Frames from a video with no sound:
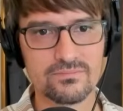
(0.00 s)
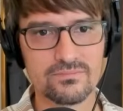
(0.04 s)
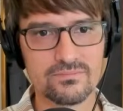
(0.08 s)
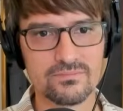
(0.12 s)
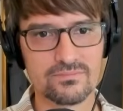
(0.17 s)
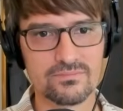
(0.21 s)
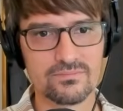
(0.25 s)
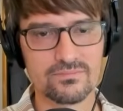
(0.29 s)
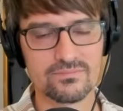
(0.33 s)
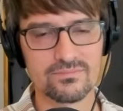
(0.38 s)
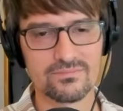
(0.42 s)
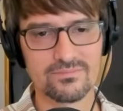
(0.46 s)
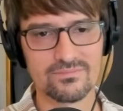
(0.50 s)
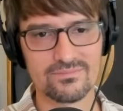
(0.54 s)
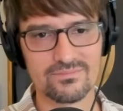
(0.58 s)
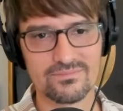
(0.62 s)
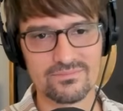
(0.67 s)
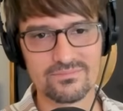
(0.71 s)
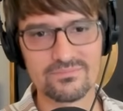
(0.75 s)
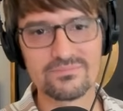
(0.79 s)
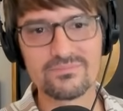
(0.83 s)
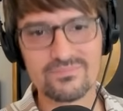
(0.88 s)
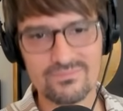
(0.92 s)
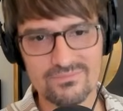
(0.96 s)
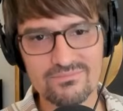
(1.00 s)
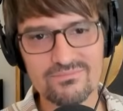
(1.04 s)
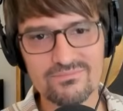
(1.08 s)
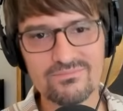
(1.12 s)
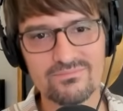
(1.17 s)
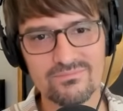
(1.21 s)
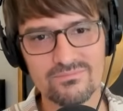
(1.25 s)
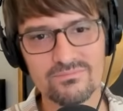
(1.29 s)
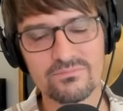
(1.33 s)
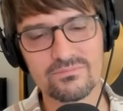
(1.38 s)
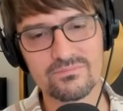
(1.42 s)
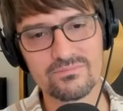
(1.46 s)

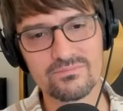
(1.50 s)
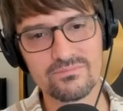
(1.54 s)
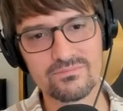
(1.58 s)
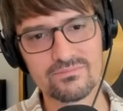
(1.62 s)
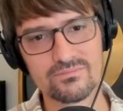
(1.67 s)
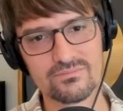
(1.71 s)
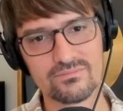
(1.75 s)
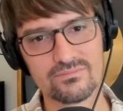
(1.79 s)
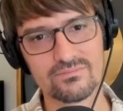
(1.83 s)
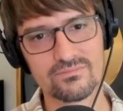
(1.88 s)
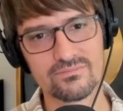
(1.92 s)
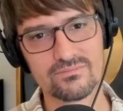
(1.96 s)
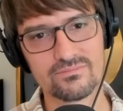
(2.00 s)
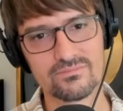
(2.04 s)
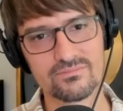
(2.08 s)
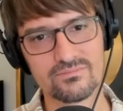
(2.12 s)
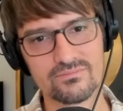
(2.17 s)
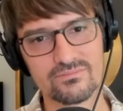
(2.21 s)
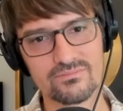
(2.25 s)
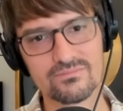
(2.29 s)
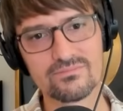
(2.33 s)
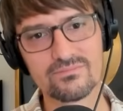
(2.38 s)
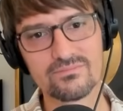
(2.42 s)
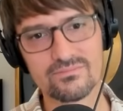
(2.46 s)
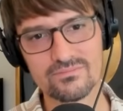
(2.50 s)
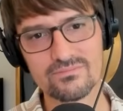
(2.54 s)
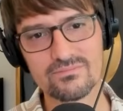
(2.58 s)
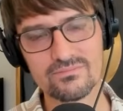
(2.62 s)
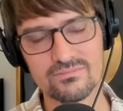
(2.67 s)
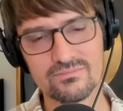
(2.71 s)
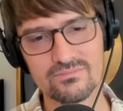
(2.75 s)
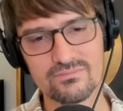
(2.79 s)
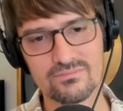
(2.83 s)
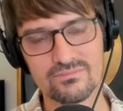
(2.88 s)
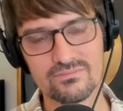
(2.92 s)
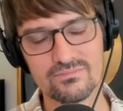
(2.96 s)

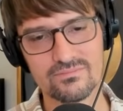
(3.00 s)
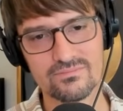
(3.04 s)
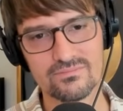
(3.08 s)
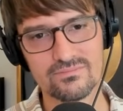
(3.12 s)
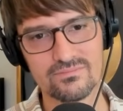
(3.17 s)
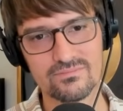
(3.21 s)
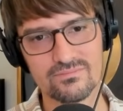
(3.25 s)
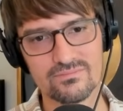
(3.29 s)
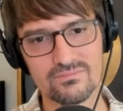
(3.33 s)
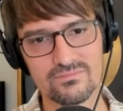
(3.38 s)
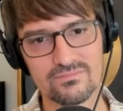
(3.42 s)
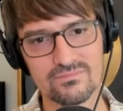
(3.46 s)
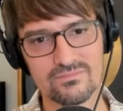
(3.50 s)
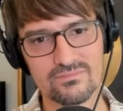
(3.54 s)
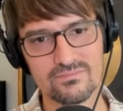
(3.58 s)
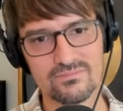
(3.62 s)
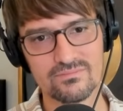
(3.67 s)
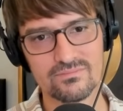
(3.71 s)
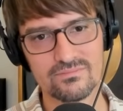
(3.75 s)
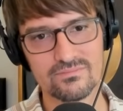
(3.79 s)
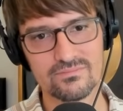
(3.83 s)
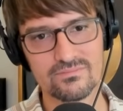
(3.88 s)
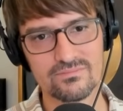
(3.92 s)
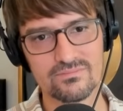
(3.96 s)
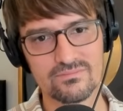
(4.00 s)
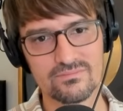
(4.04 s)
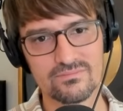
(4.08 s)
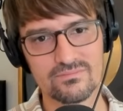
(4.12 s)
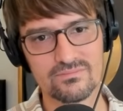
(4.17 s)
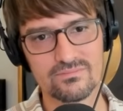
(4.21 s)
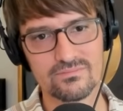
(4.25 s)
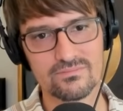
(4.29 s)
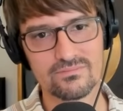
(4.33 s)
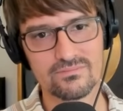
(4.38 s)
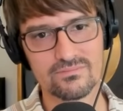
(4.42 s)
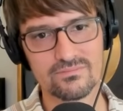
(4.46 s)

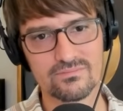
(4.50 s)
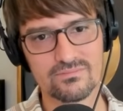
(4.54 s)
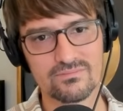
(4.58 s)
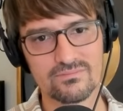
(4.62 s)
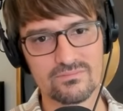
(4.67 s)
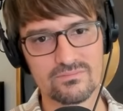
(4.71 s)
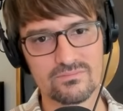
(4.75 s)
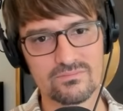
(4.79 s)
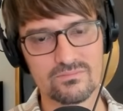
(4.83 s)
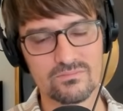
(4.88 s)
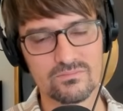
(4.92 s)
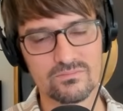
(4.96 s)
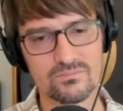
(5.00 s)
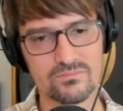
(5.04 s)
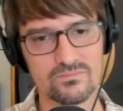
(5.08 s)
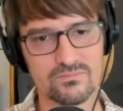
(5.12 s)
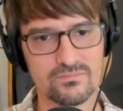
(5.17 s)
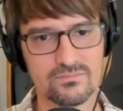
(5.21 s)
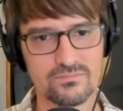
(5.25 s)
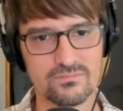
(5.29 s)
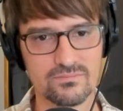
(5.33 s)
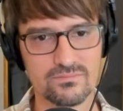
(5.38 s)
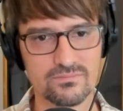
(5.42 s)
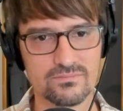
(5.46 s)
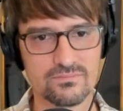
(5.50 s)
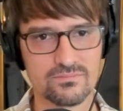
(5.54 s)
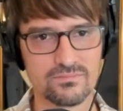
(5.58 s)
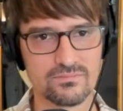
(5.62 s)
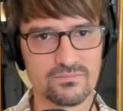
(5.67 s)
[no speech]